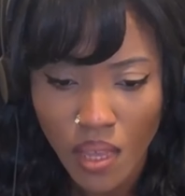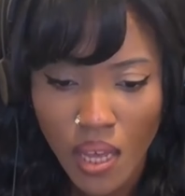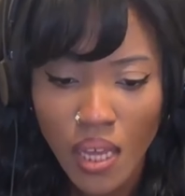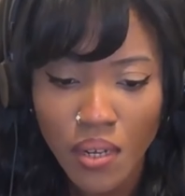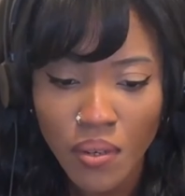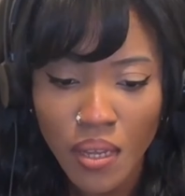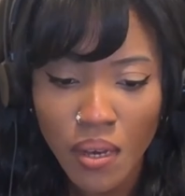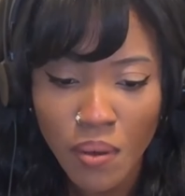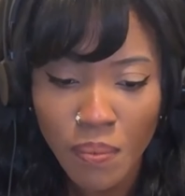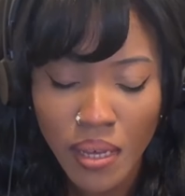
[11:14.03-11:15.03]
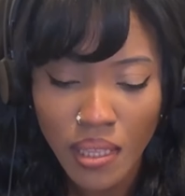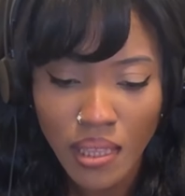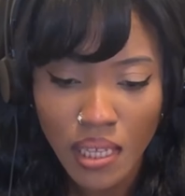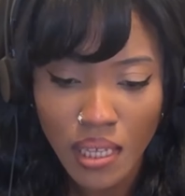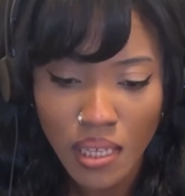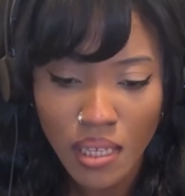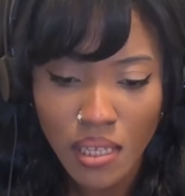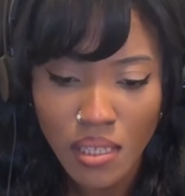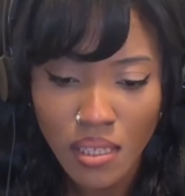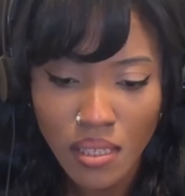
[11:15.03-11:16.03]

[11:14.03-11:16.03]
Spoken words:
I don't know about this.